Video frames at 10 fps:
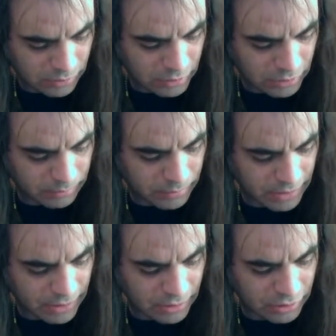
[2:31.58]
just kind of
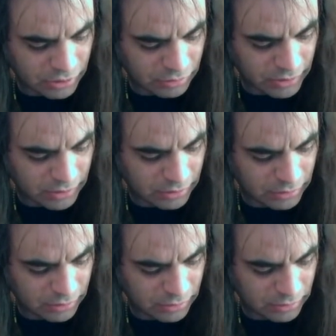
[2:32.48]
picking the strings.
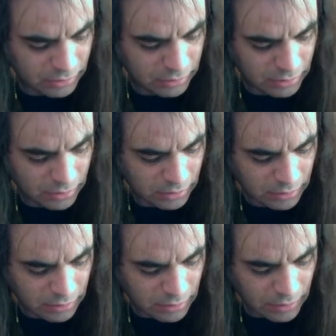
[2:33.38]

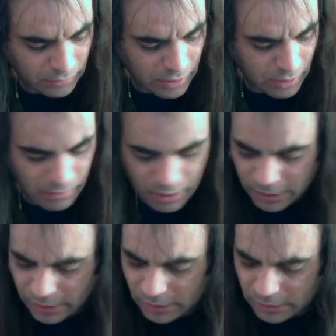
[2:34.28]
I've got my
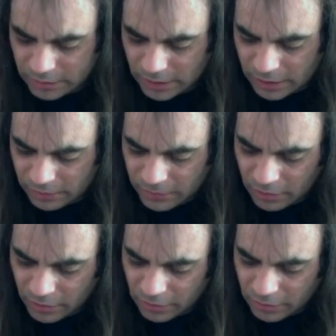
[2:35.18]
2nd
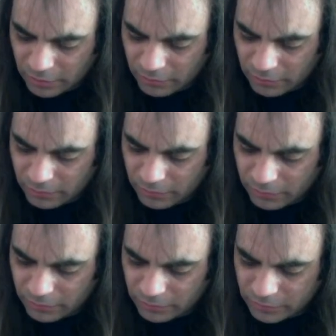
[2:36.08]
finger on the
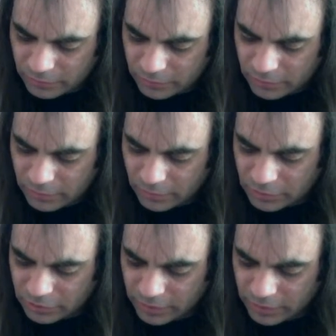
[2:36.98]
third
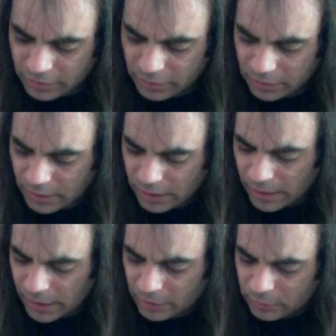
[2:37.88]
string,
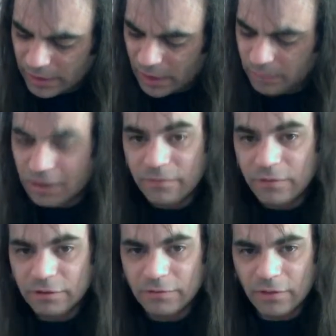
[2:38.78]
and this would now be the
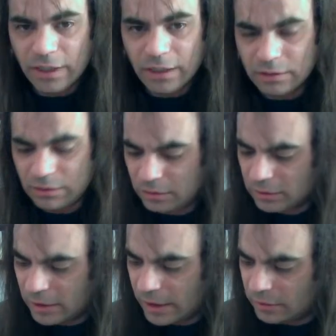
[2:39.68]
1st fret.
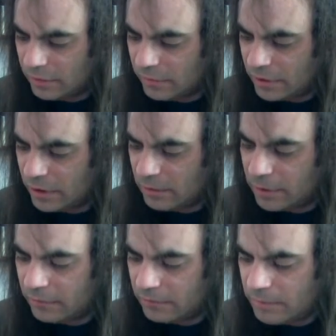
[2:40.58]
Okay, so everything
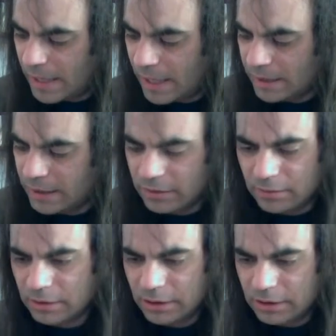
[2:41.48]
above back
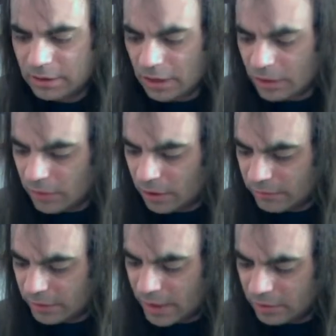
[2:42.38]
here is
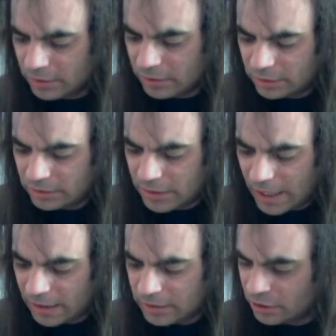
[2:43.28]
non-relevant now. This
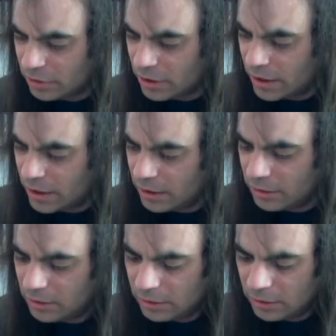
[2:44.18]
acts as your nut.